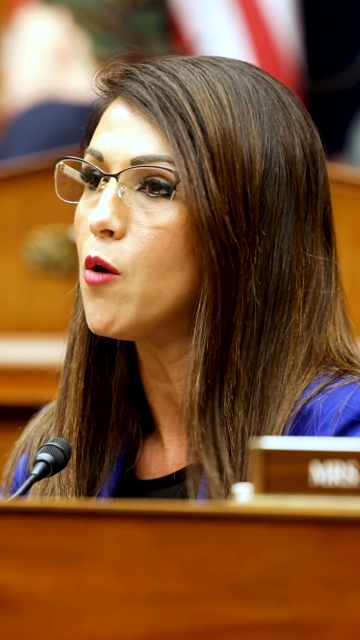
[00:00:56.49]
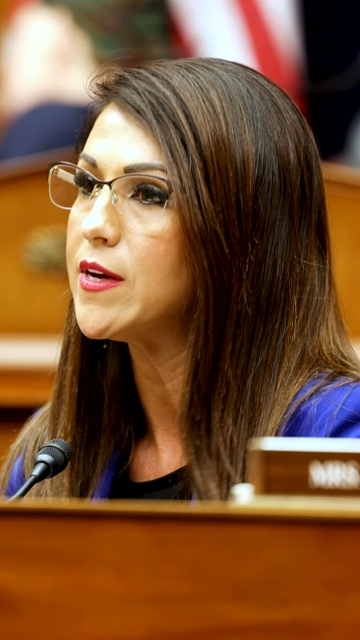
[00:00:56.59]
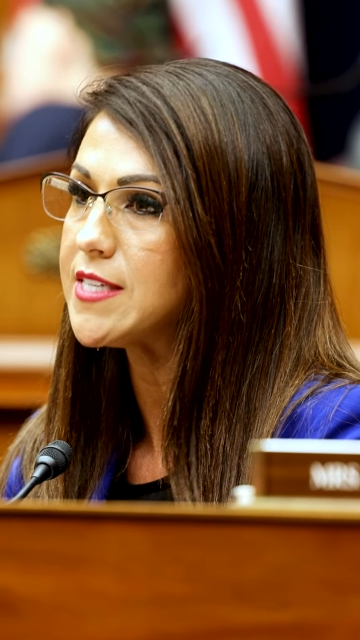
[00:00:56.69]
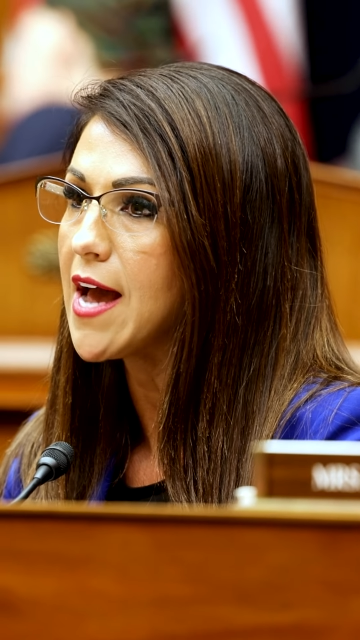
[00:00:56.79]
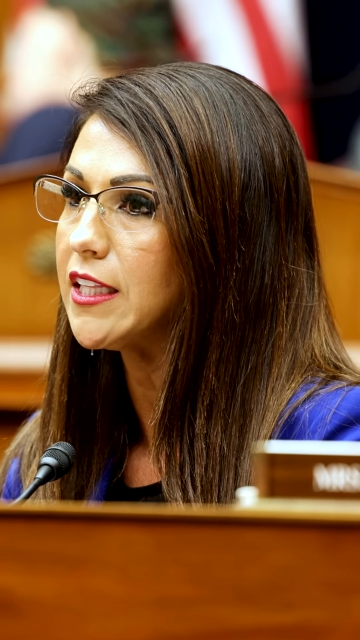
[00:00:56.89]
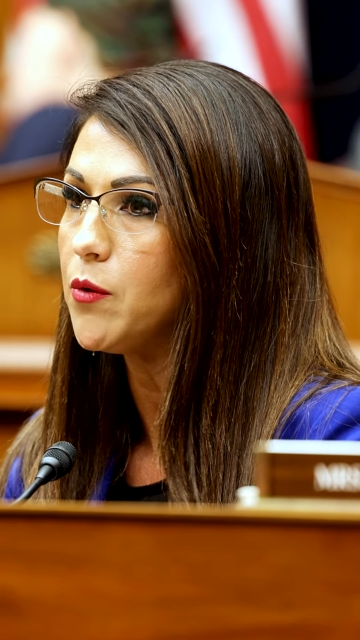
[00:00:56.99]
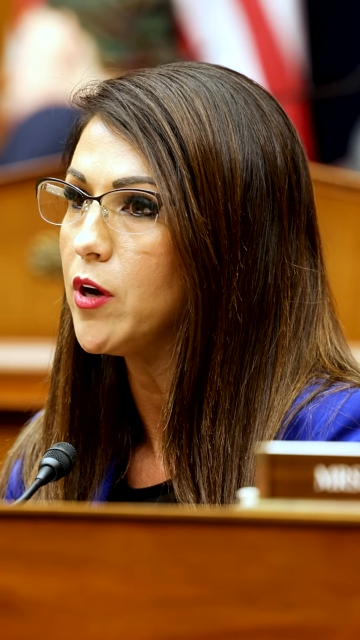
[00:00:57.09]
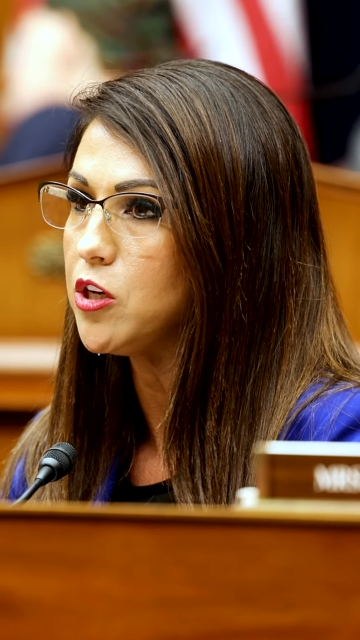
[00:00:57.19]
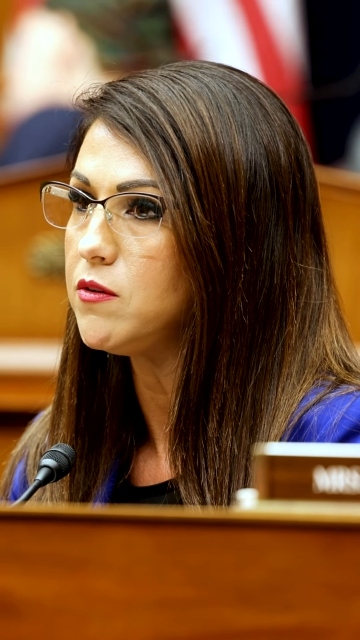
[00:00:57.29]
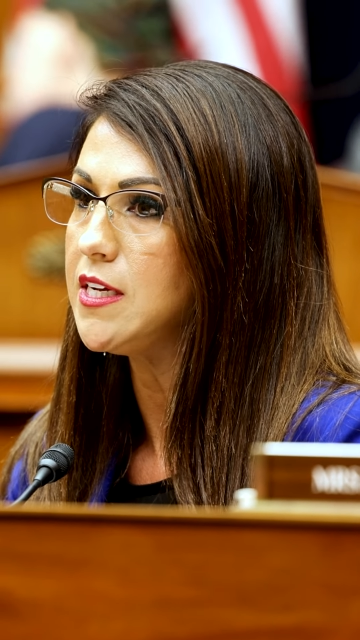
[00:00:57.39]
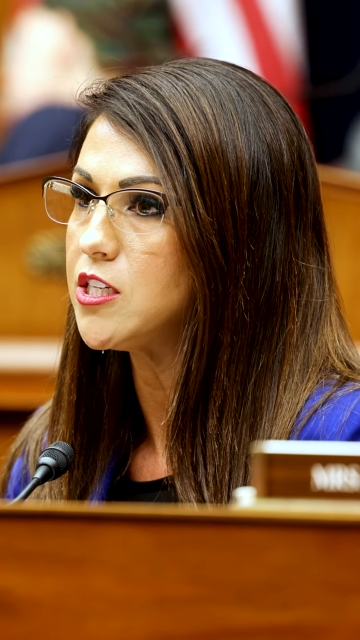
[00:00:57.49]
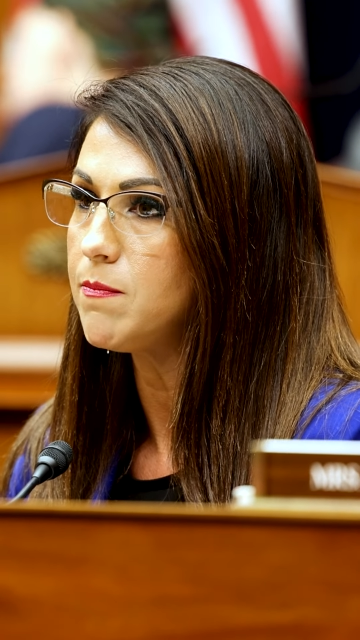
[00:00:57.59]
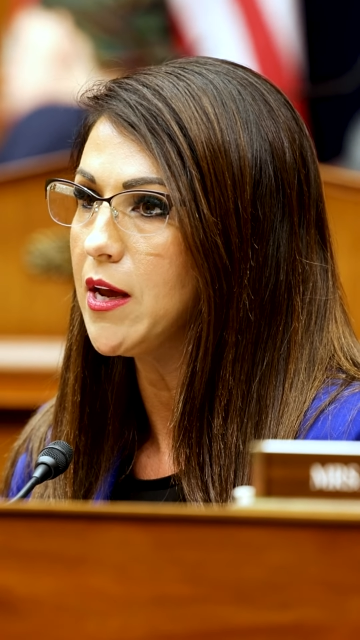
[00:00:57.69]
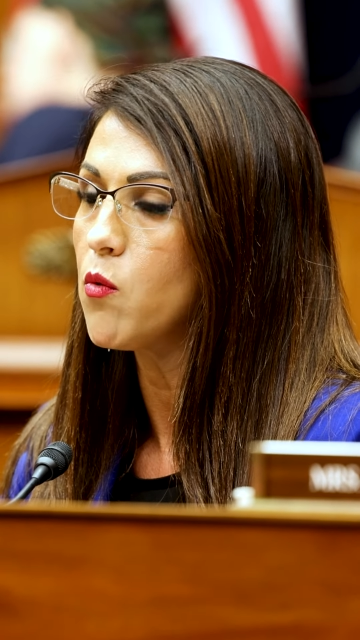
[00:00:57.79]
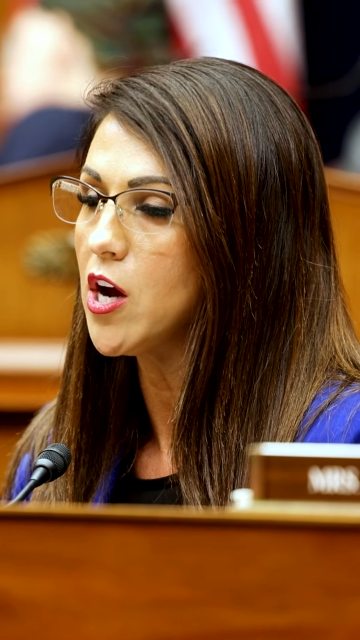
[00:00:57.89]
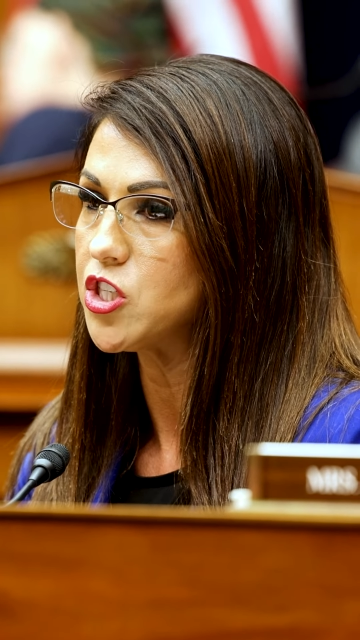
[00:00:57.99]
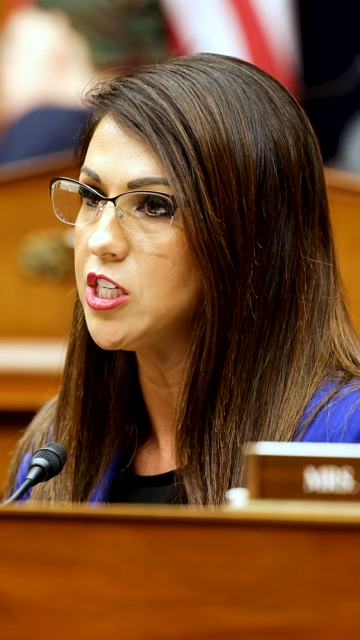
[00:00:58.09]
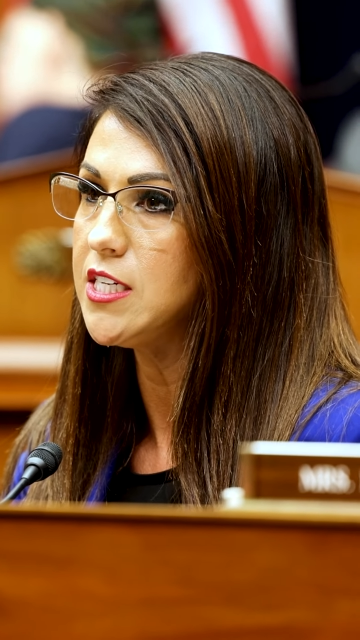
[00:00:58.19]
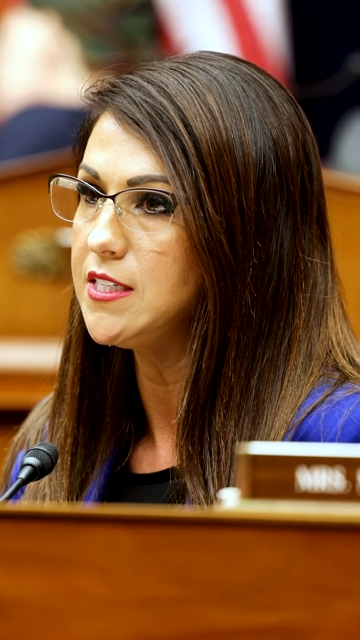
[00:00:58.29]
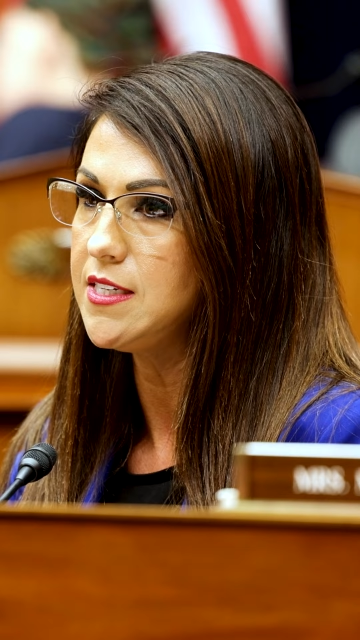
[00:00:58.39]
know exactly what you need to make
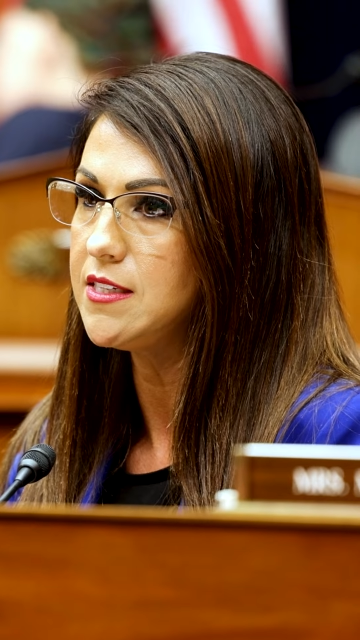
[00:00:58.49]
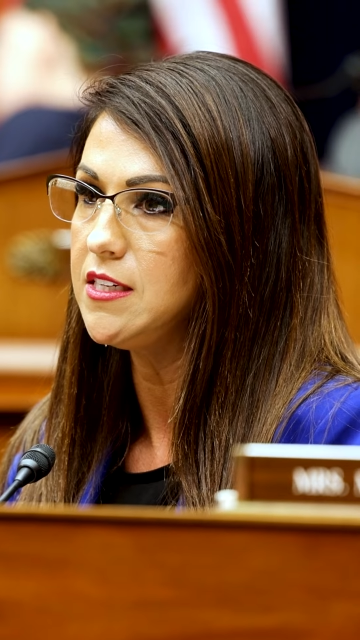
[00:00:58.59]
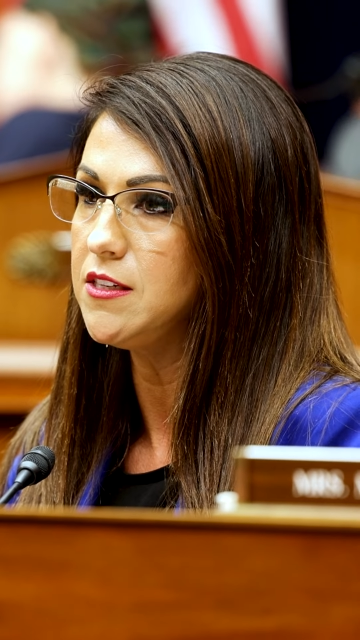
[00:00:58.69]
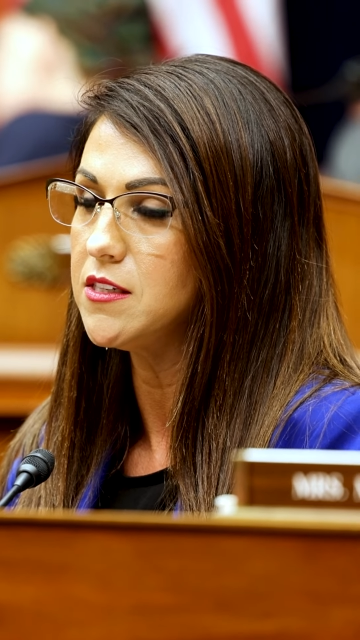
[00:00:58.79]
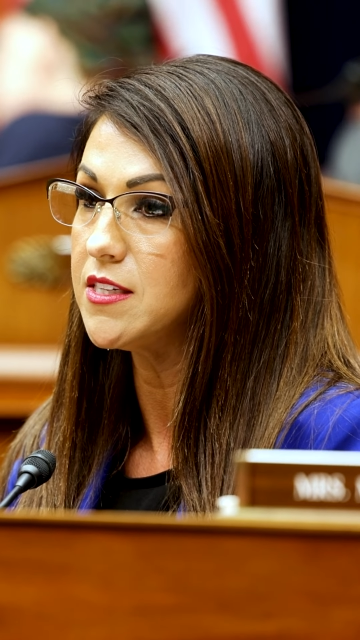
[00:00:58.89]
Washington, D.C.